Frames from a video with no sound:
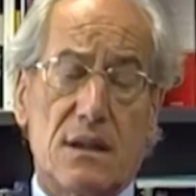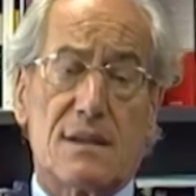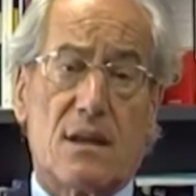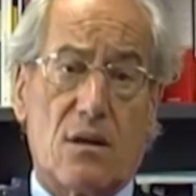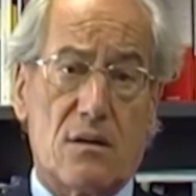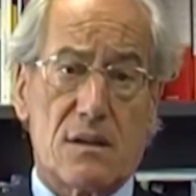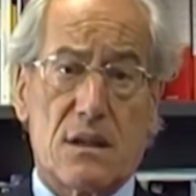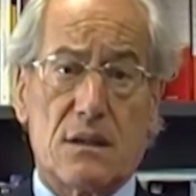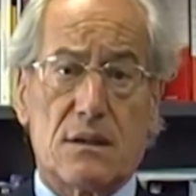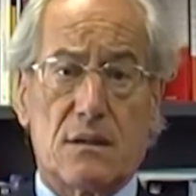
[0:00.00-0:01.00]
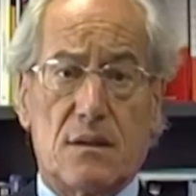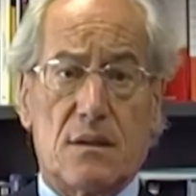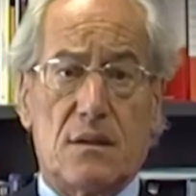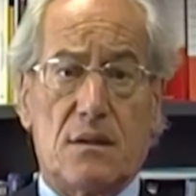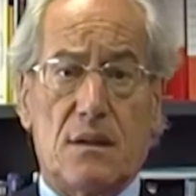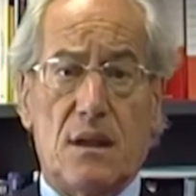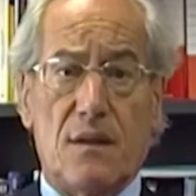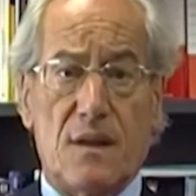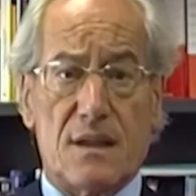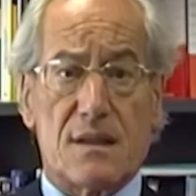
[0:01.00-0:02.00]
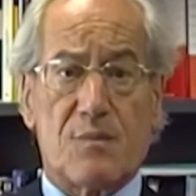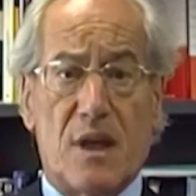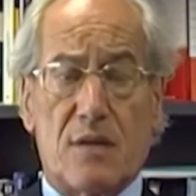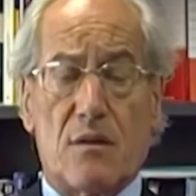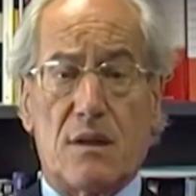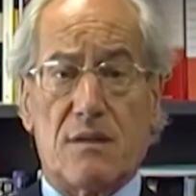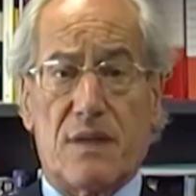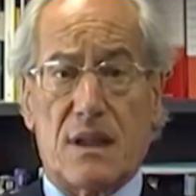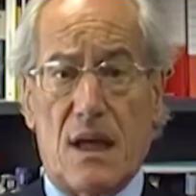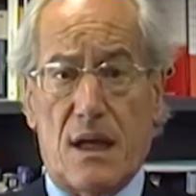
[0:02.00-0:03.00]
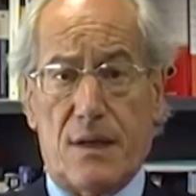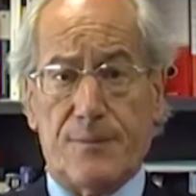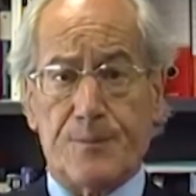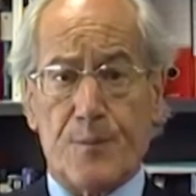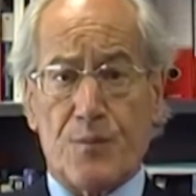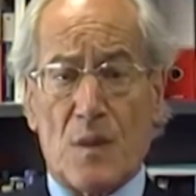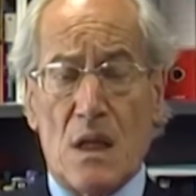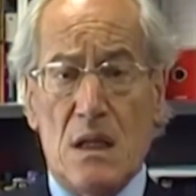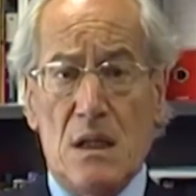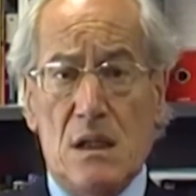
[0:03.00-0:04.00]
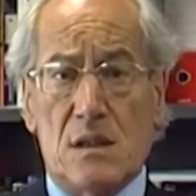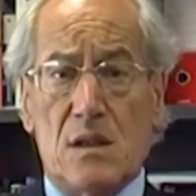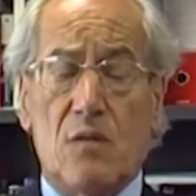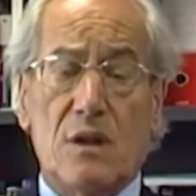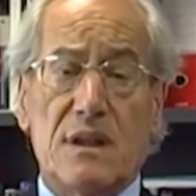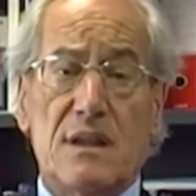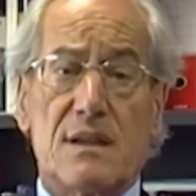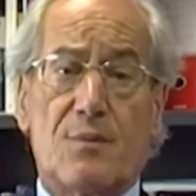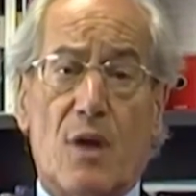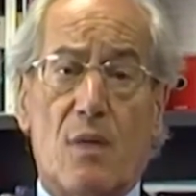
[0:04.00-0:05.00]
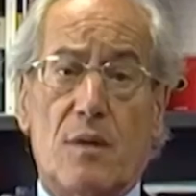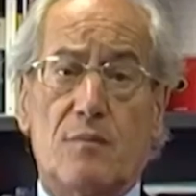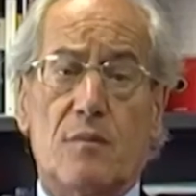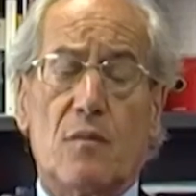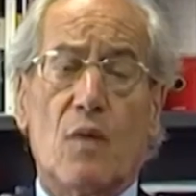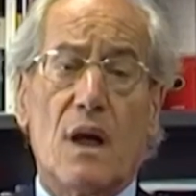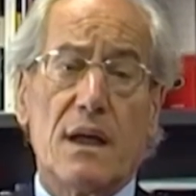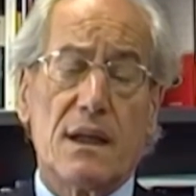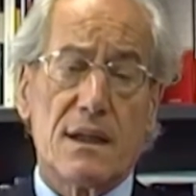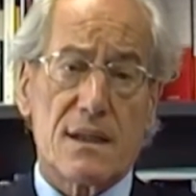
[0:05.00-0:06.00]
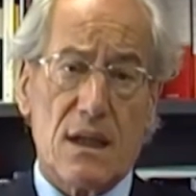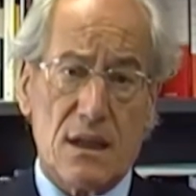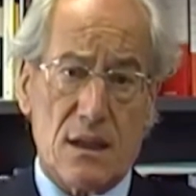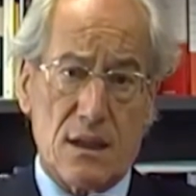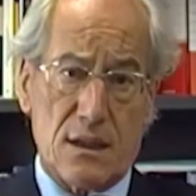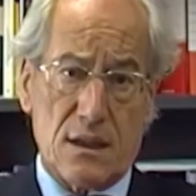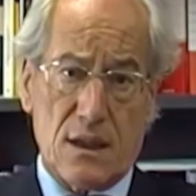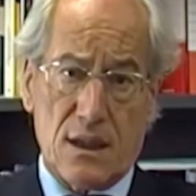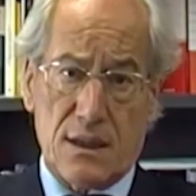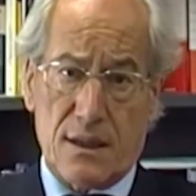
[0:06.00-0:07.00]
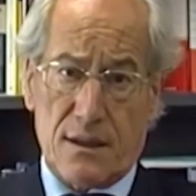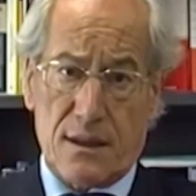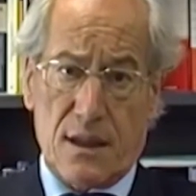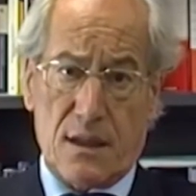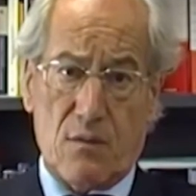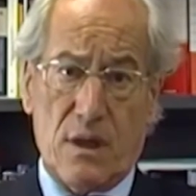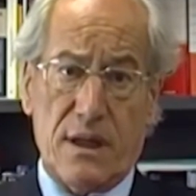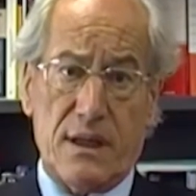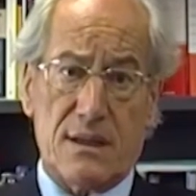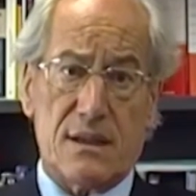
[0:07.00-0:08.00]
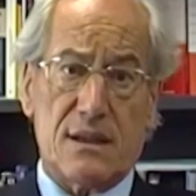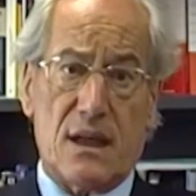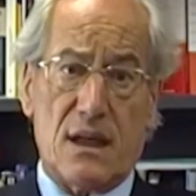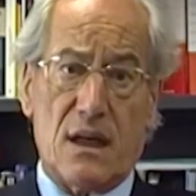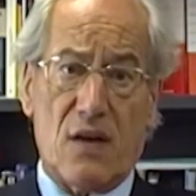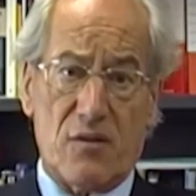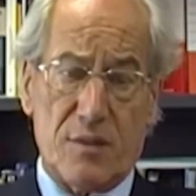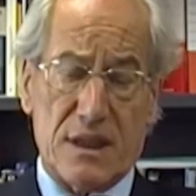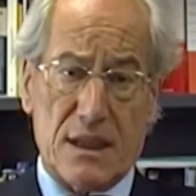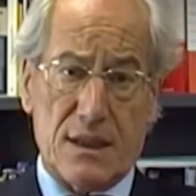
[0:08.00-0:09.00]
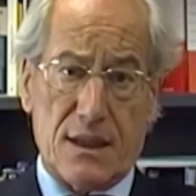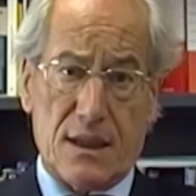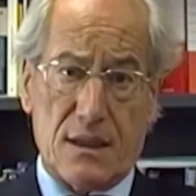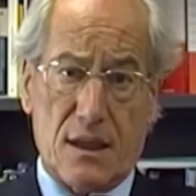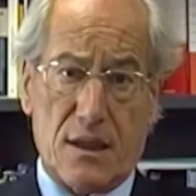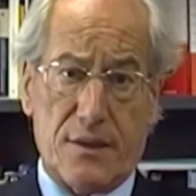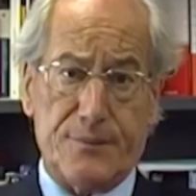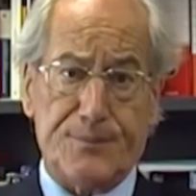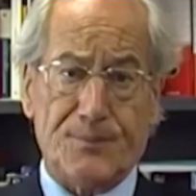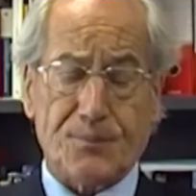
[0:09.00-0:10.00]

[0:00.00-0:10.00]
is the constant in this speculative attack. So what is the problem? Why is Italy under attack? Why is the Italian government under attack?